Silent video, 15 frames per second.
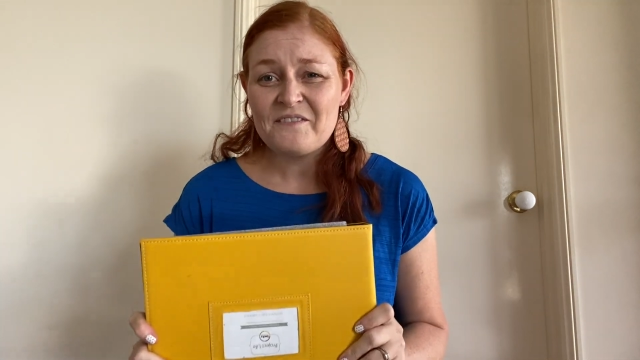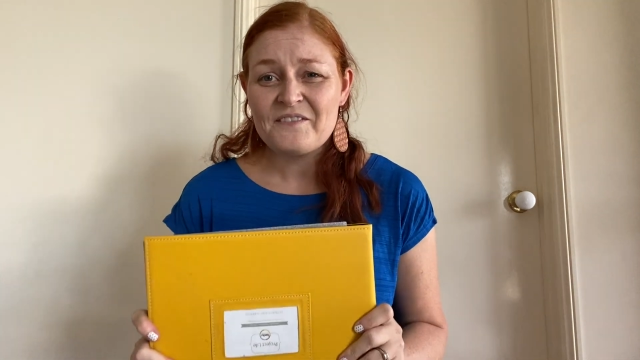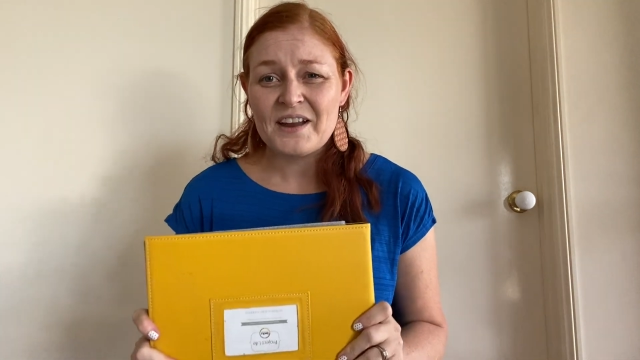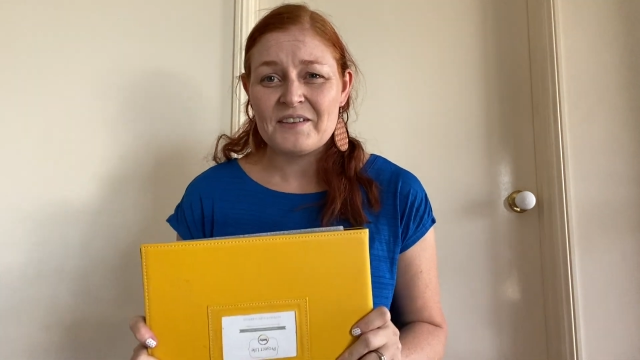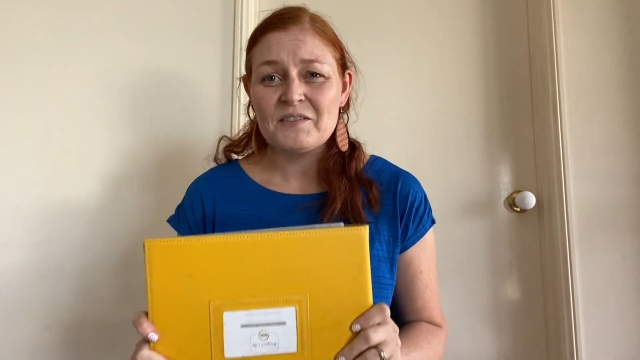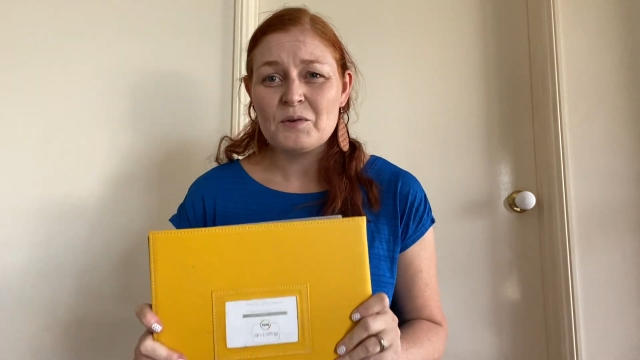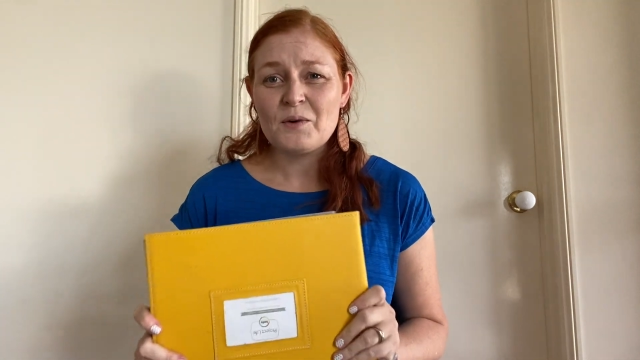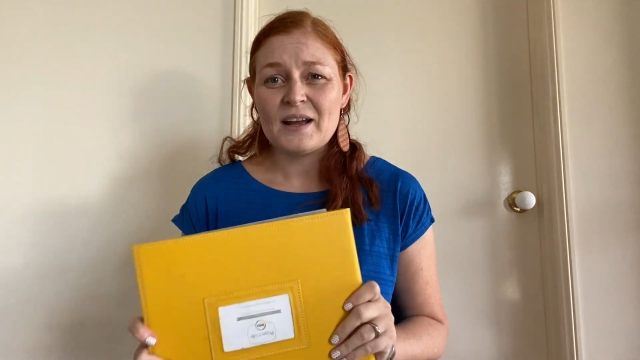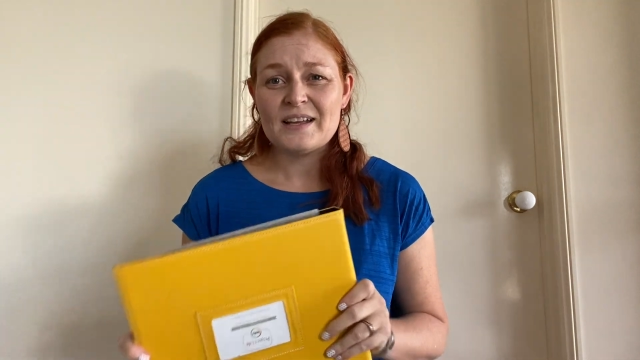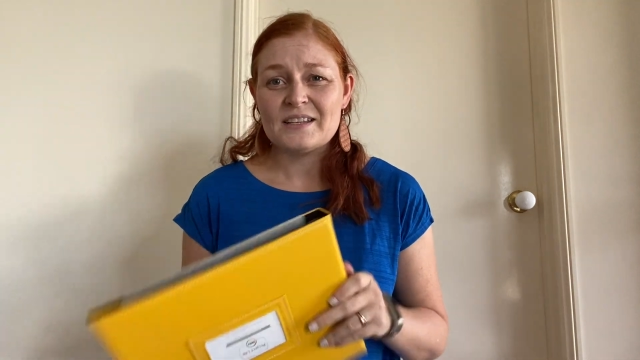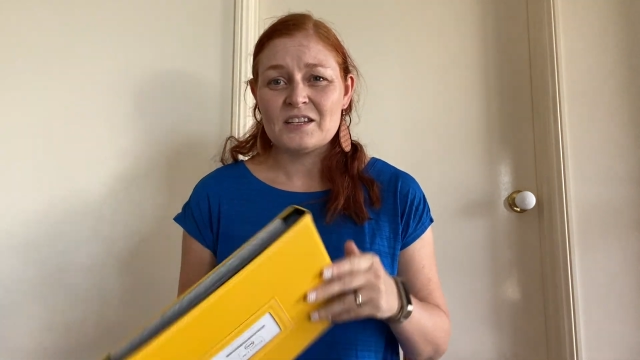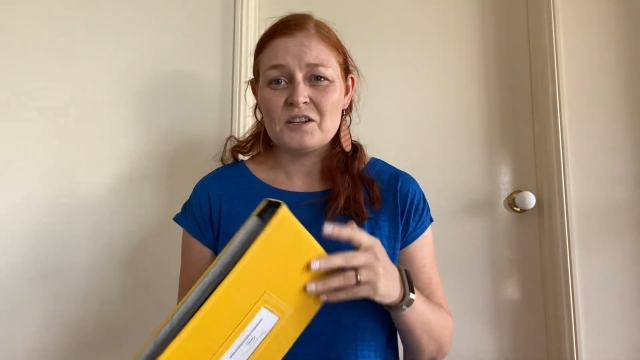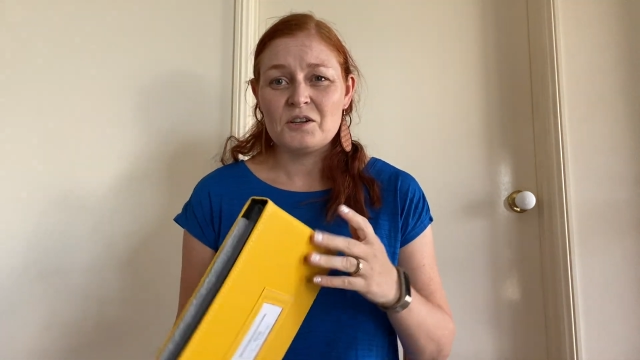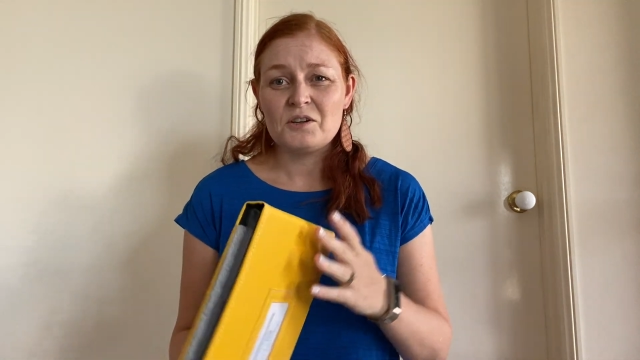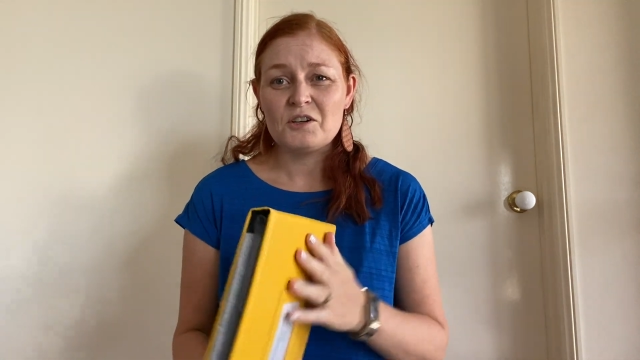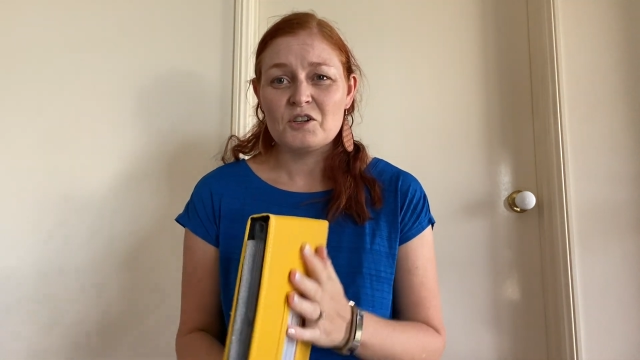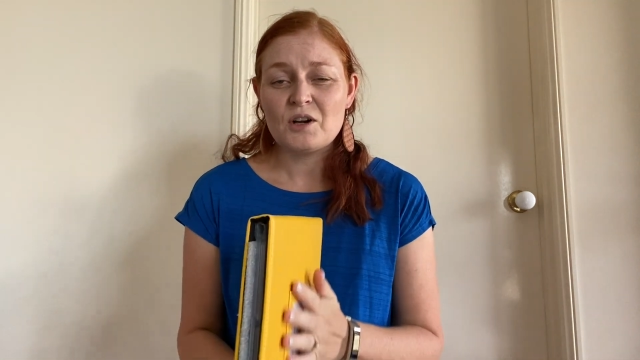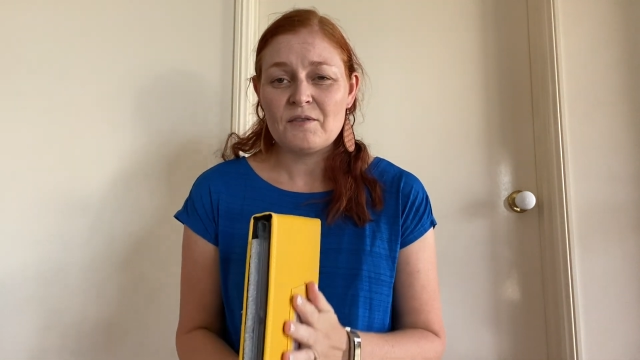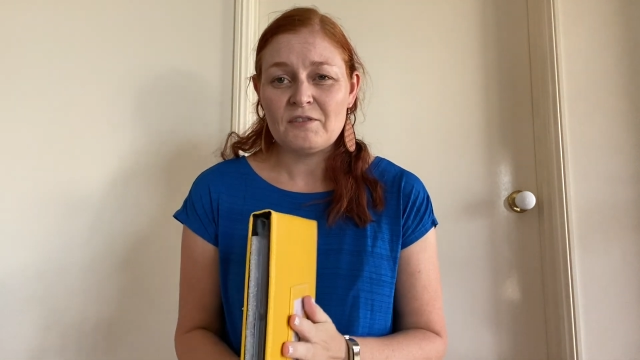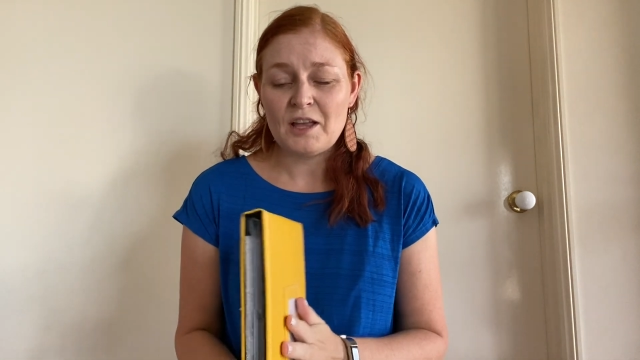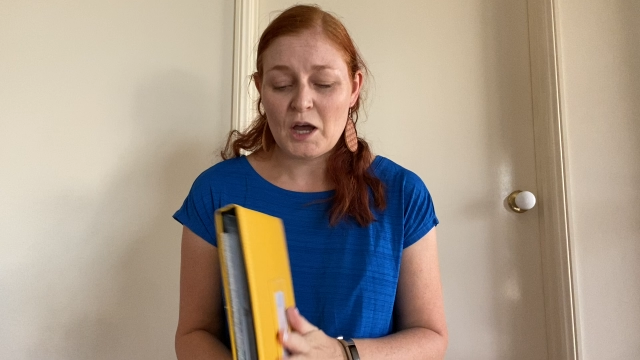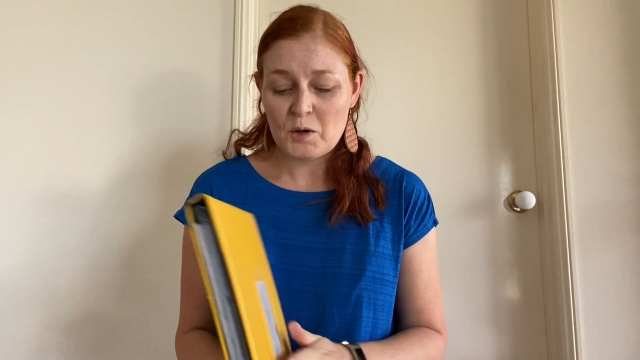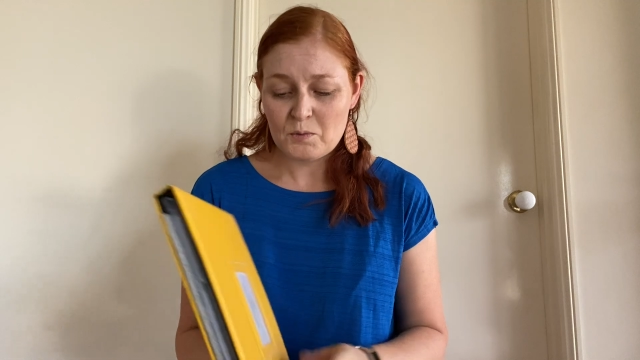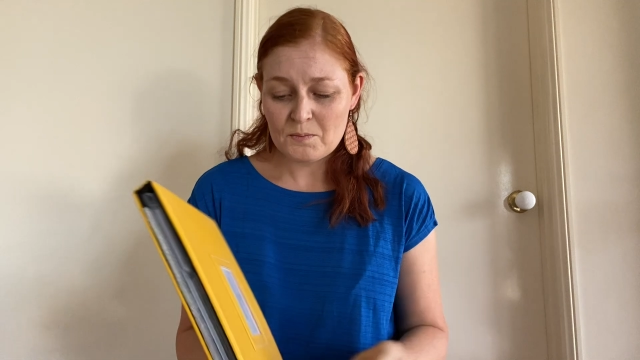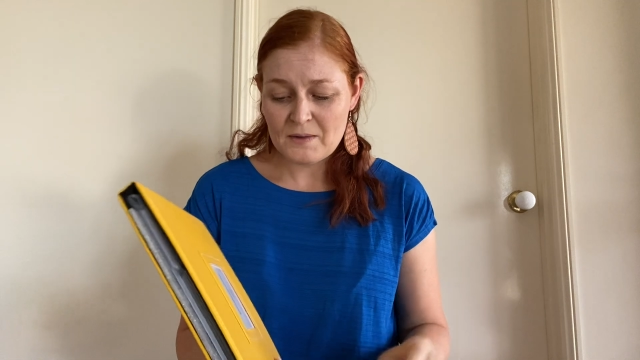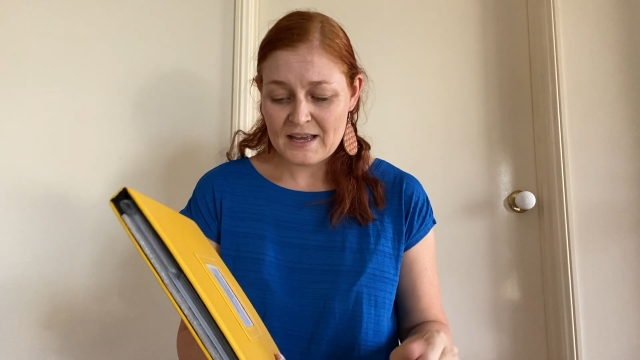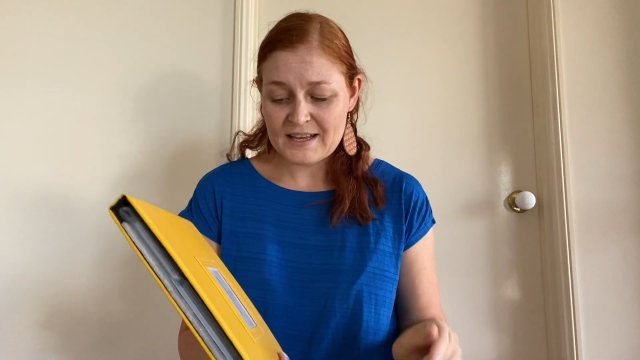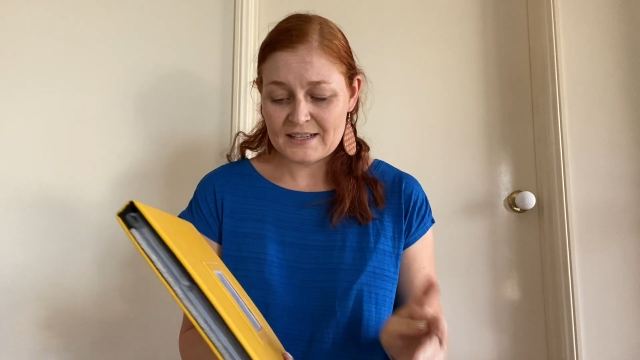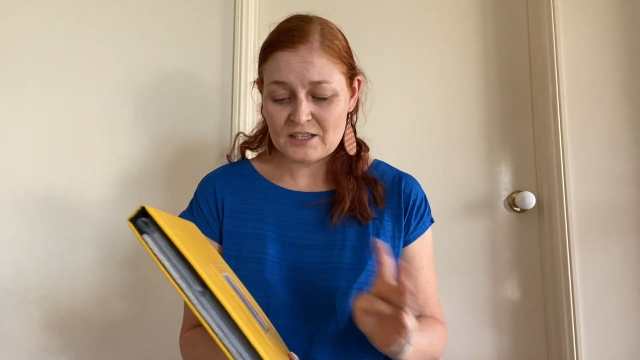favorite ways to do a travel album is